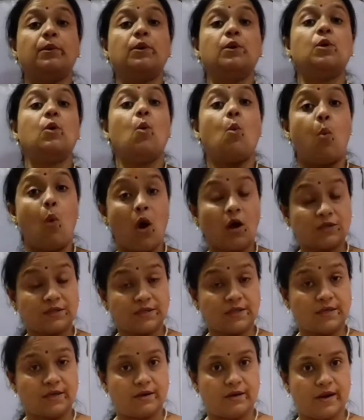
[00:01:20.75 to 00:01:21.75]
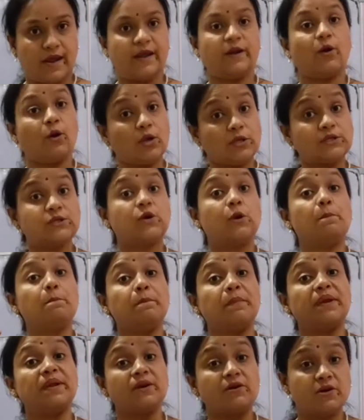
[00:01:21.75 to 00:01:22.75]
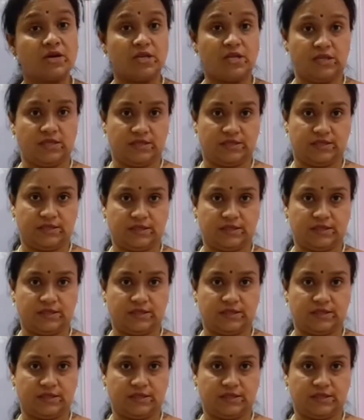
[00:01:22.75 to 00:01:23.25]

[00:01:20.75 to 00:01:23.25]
water and also minerals,